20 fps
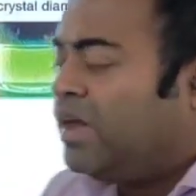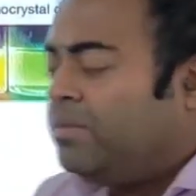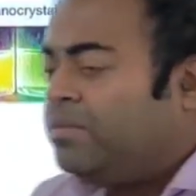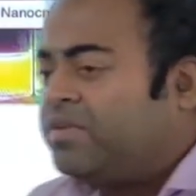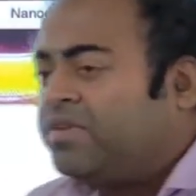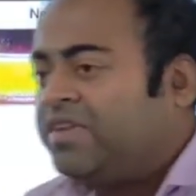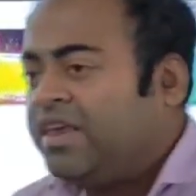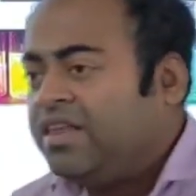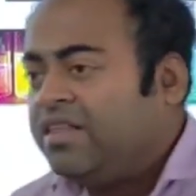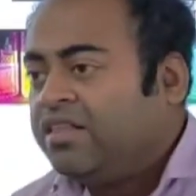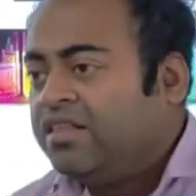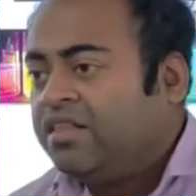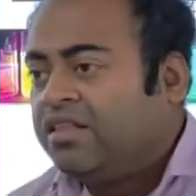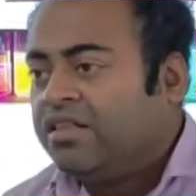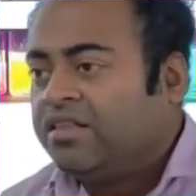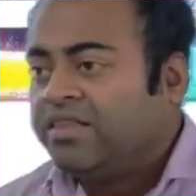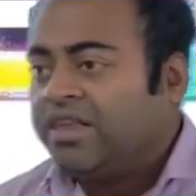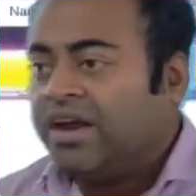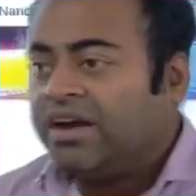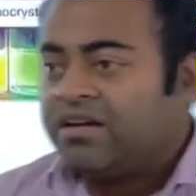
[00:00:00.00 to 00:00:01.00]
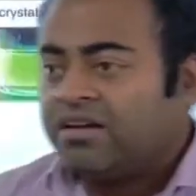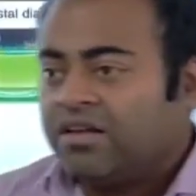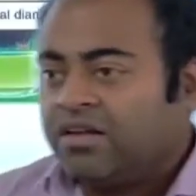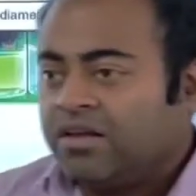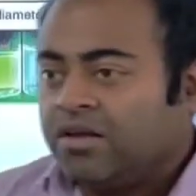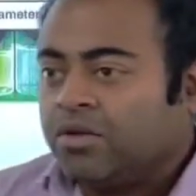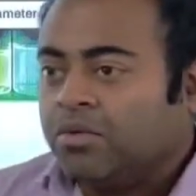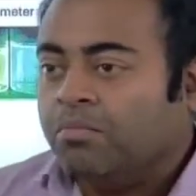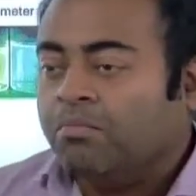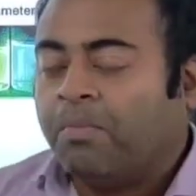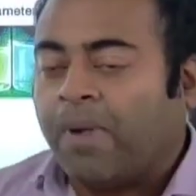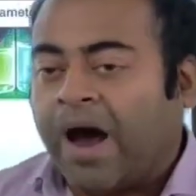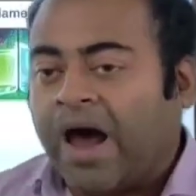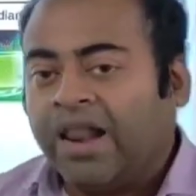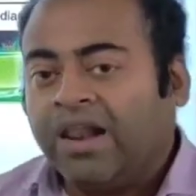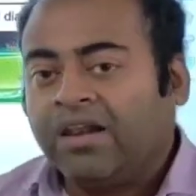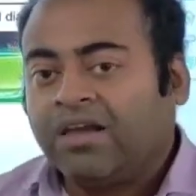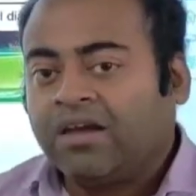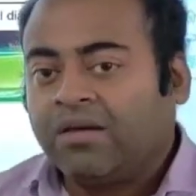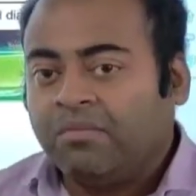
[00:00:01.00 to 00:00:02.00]
have seen that
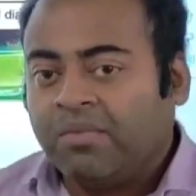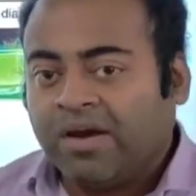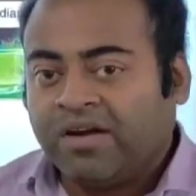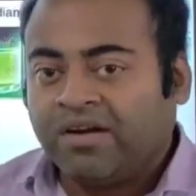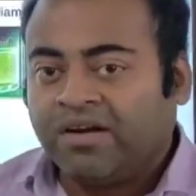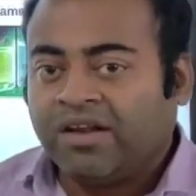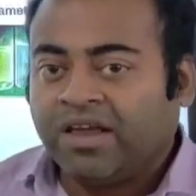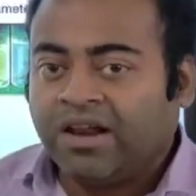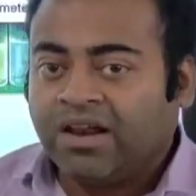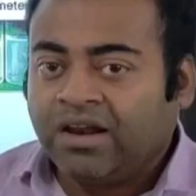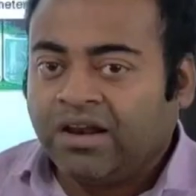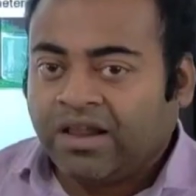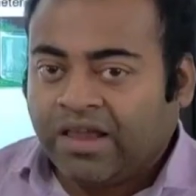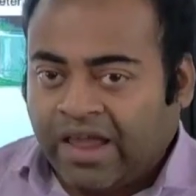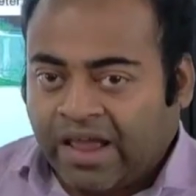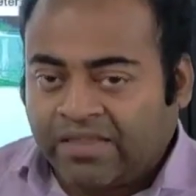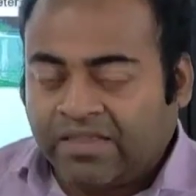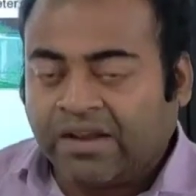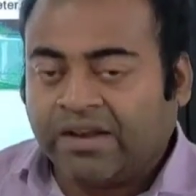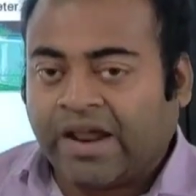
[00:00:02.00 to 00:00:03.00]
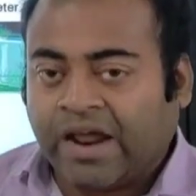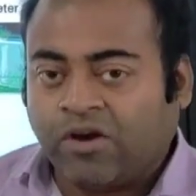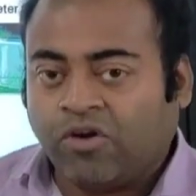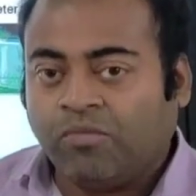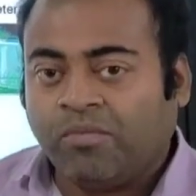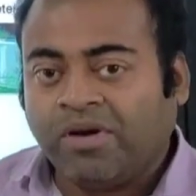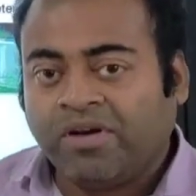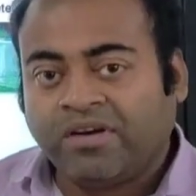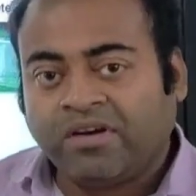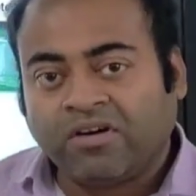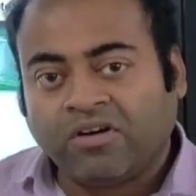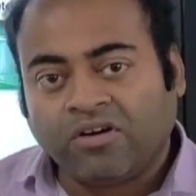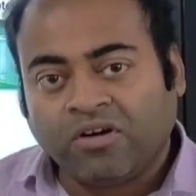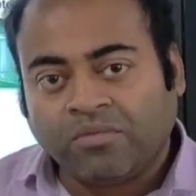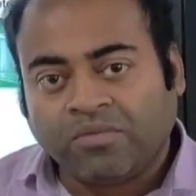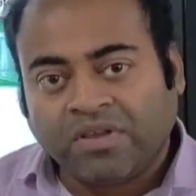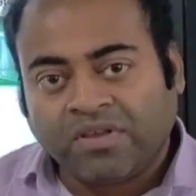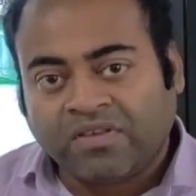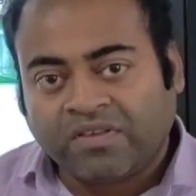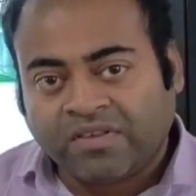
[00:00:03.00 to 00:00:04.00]
bulk material and the nanomaterial
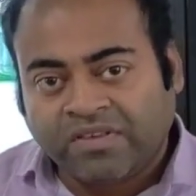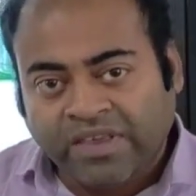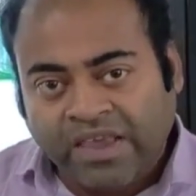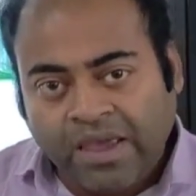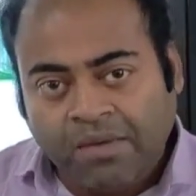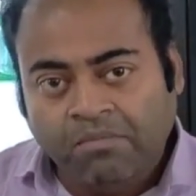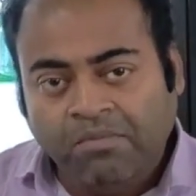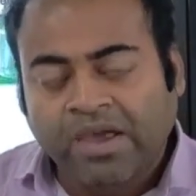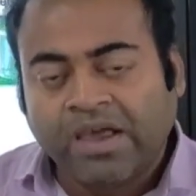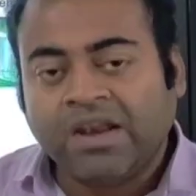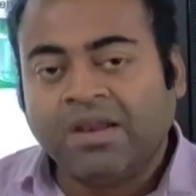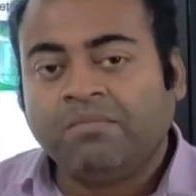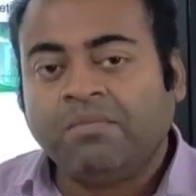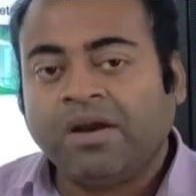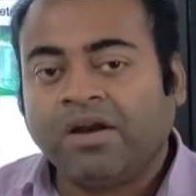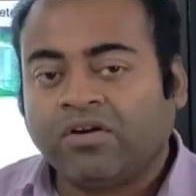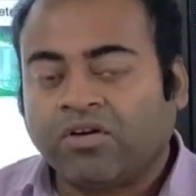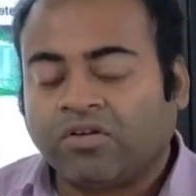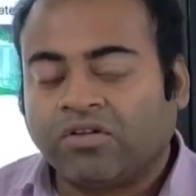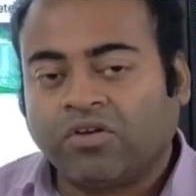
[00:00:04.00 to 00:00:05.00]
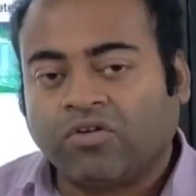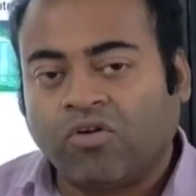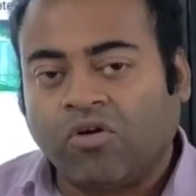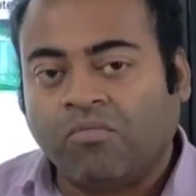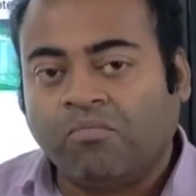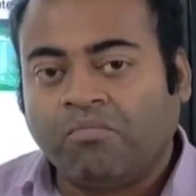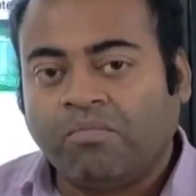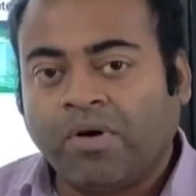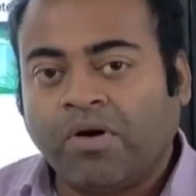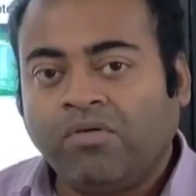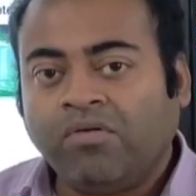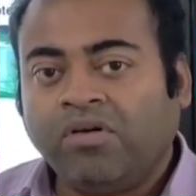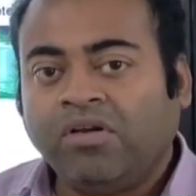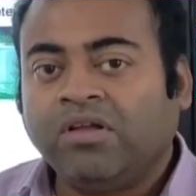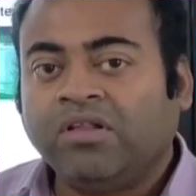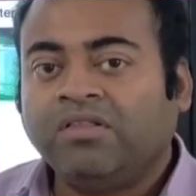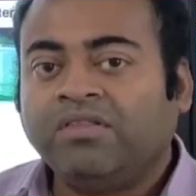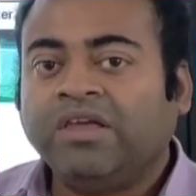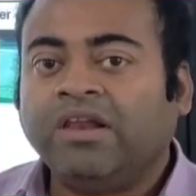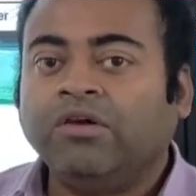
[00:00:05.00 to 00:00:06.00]
of the same element of the
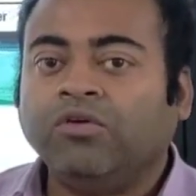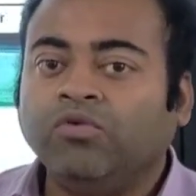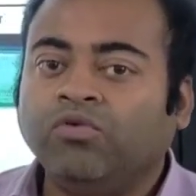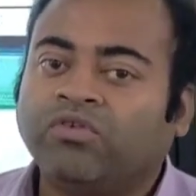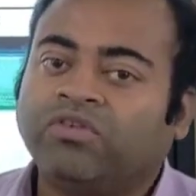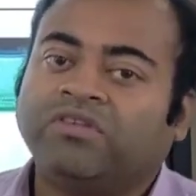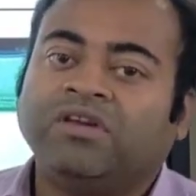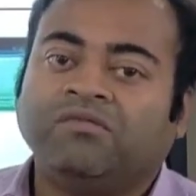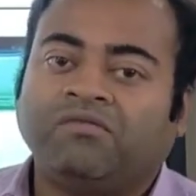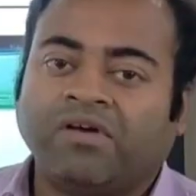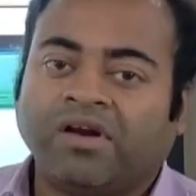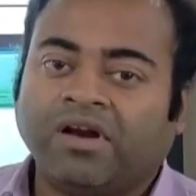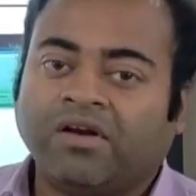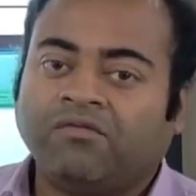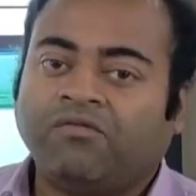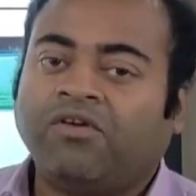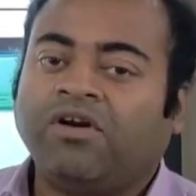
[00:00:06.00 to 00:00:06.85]
compound, they looks different.